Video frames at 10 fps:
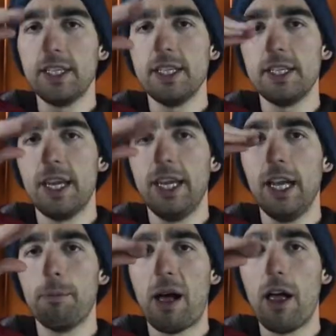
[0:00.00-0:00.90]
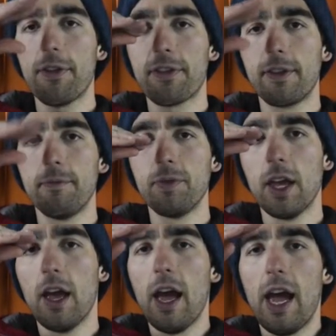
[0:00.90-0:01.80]
this is the eel mouth
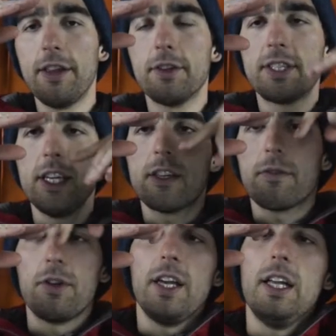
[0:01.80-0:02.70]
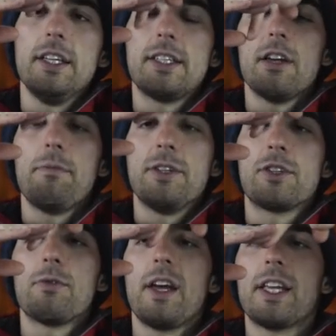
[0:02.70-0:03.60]
and the teeth of the eel itself
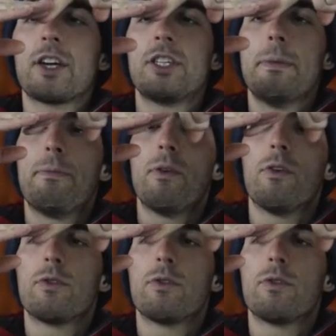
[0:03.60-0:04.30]
is straight actually